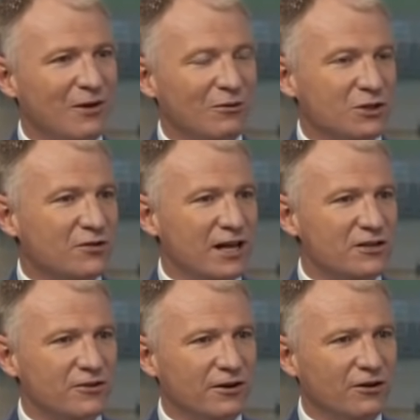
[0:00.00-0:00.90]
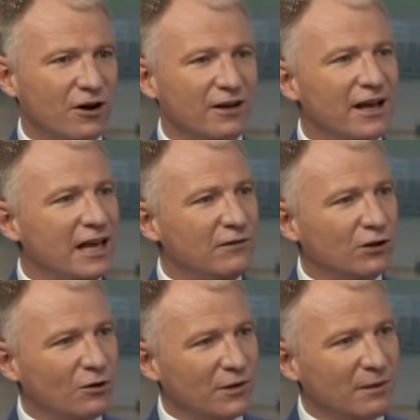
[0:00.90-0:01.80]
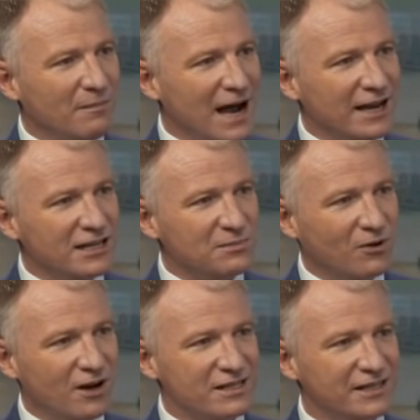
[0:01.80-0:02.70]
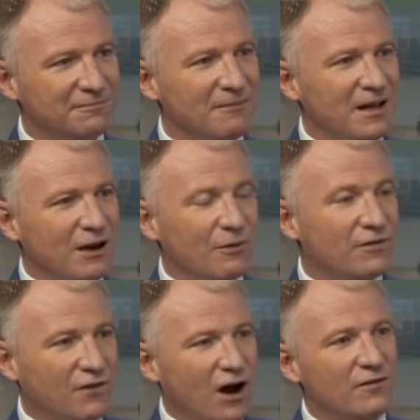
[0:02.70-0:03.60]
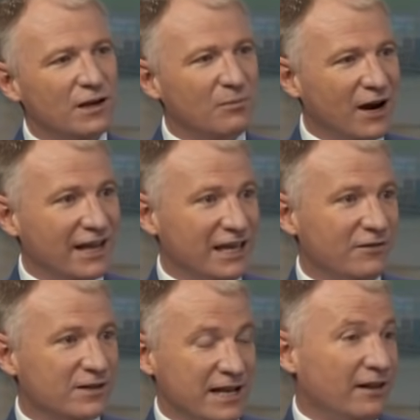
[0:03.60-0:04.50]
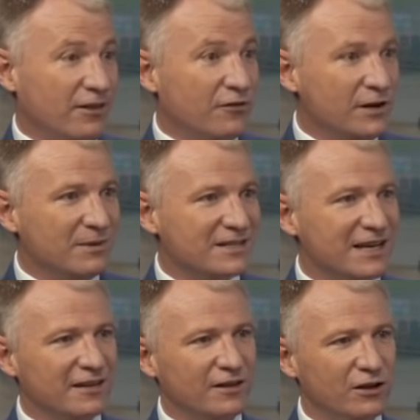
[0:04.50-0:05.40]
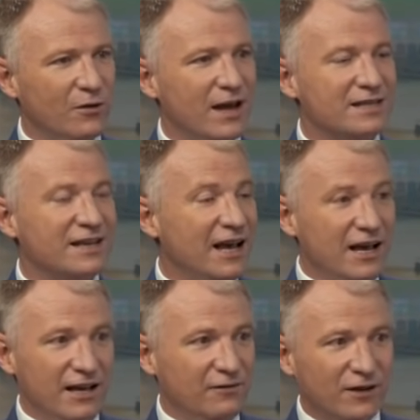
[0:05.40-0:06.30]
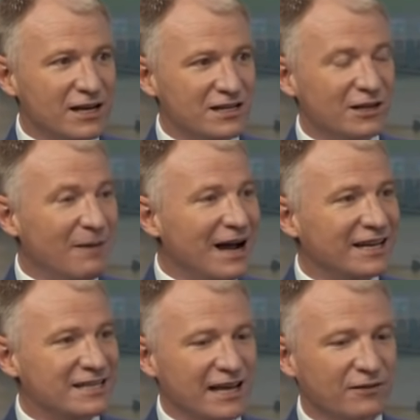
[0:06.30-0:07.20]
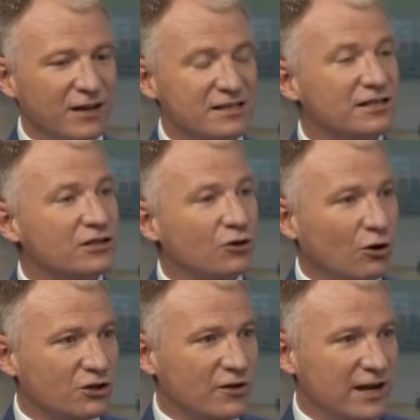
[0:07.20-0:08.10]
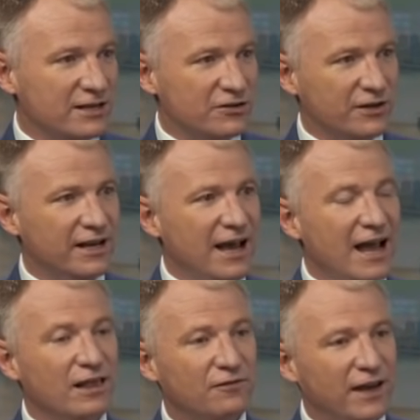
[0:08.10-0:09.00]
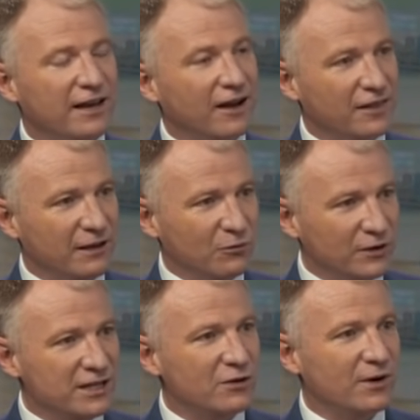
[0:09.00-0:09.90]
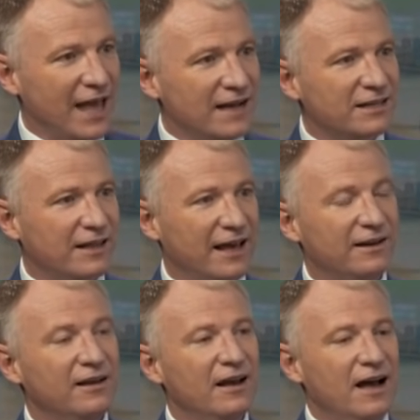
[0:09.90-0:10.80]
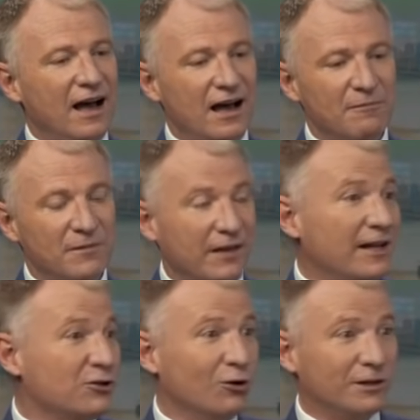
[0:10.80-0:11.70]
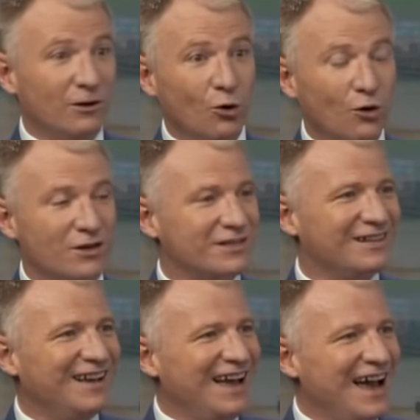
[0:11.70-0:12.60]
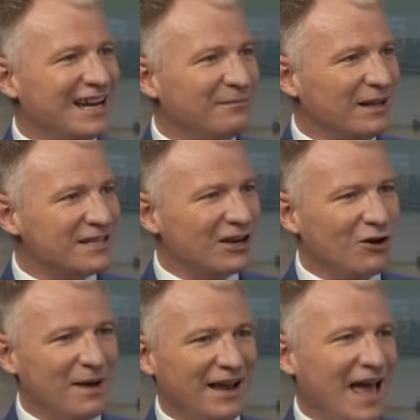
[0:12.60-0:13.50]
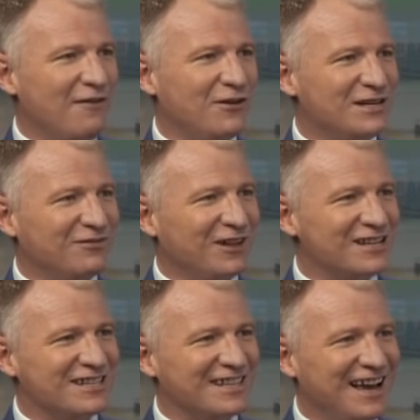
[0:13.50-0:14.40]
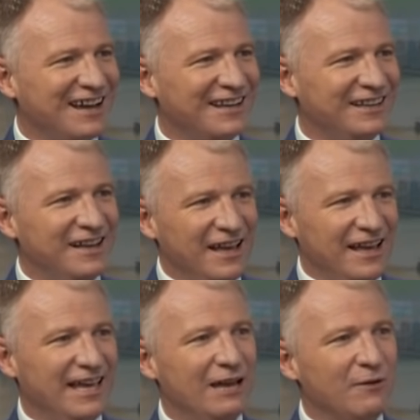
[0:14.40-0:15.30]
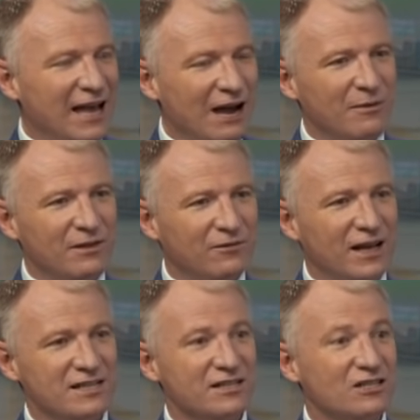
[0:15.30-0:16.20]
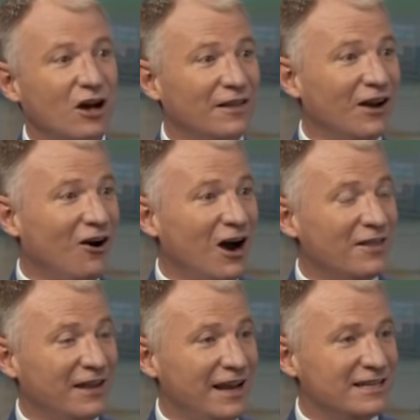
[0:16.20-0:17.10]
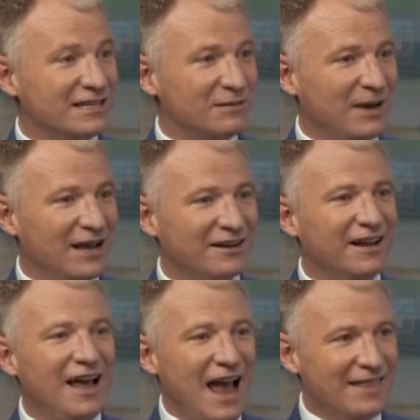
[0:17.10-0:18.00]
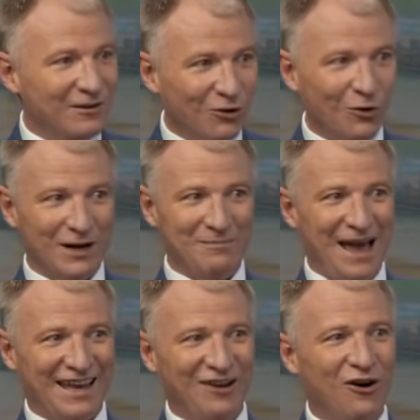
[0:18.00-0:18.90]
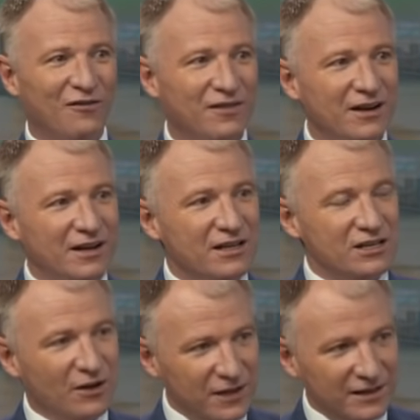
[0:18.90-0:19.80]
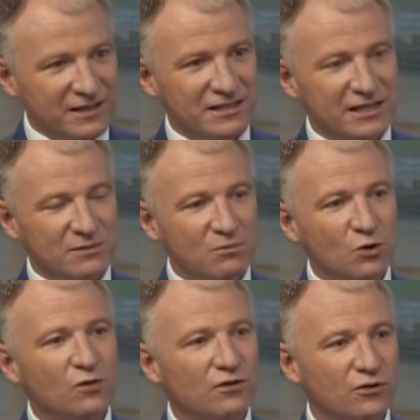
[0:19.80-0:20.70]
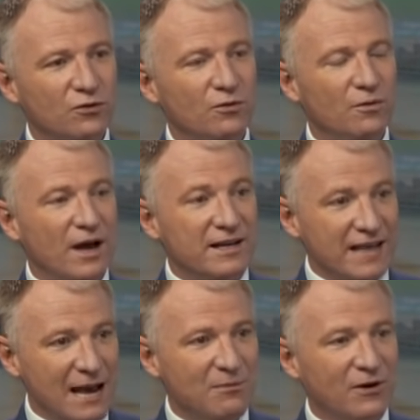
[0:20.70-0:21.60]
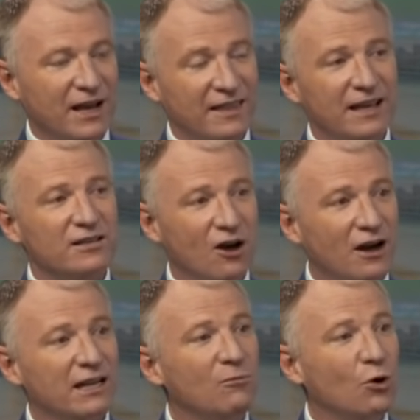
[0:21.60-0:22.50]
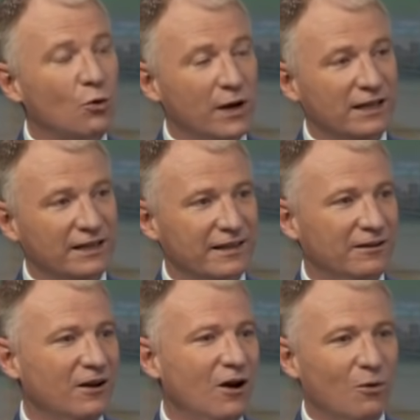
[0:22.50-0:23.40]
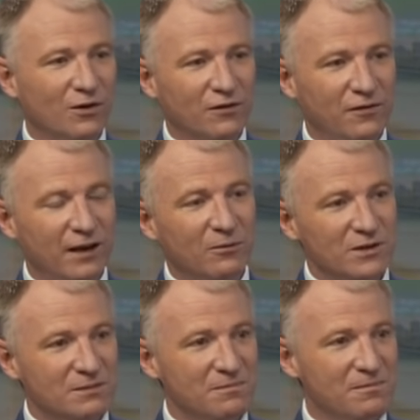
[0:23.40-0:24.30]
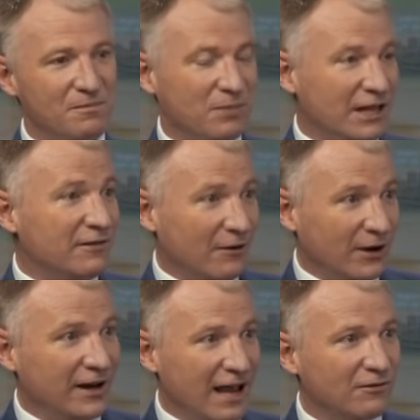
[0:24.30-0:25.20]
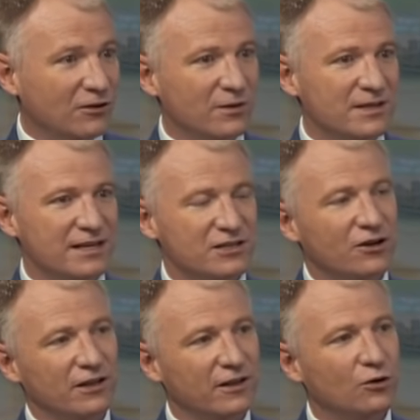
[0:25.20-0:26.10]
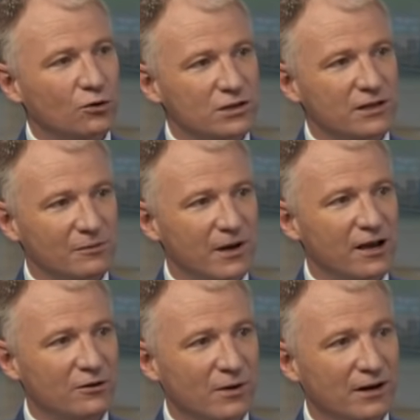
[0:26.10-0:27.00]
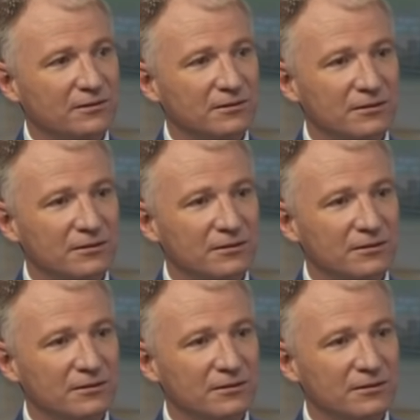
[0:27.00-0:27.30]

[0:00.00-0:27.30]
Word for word: whether it was transitory or not. If you look at what the market's pricing, with five-year break-evens at 3% in the US, inflation, the market is saying inflation is not transitory, and the Fed, I think, will need to react to that. Um, yeah, they talked in August 18 months ago about average inflation targeting. Here we are with inflation slightly higher than anticipated, and they're already backing off. So I think this, this move to tapering and then tightening more quickly than what the Fed was believing they were going to have to do is, is, certainly the course that we're going to run.